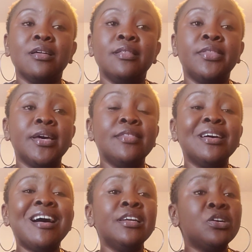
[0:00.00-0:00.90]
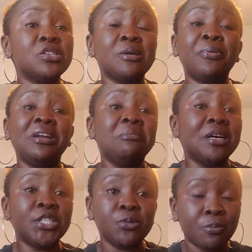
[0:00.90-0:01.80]
the articles are pretty
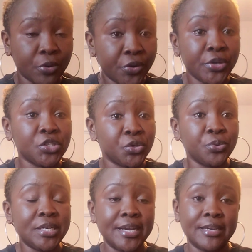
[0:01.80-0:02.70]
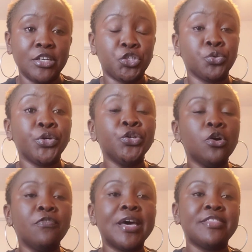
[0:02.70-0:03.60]
much boring to read. I can assure you
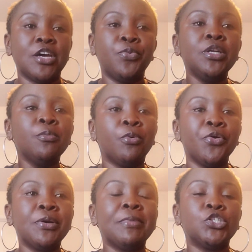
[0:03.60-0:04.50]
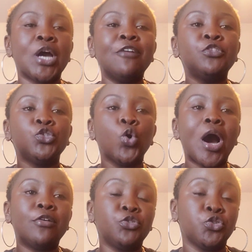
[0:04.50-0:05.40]
of that. They're really boring, but you have to know
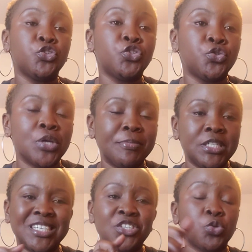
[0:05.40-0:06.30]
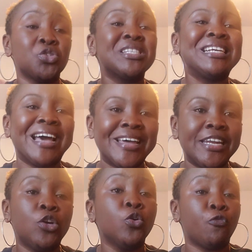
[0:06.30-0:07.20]
how to just to scan
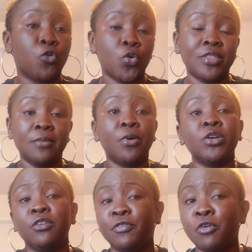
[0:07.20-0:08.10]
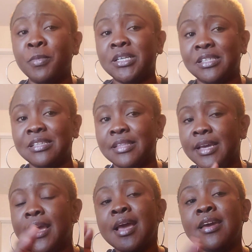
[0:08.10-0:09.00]
and look for the important information in the